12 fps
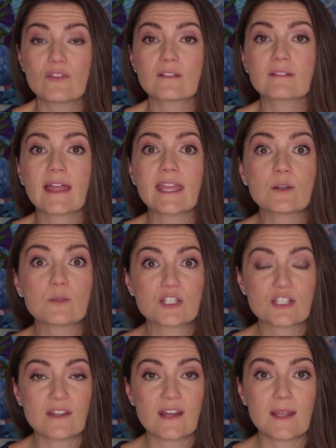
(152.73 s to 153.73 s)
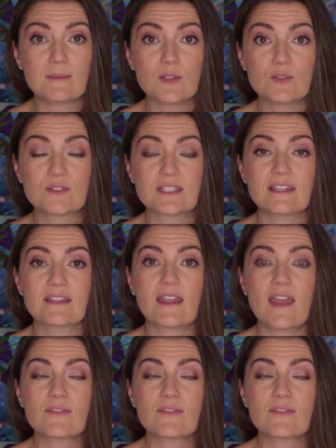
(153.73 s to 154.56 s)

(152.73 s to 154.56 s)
the language that I'm using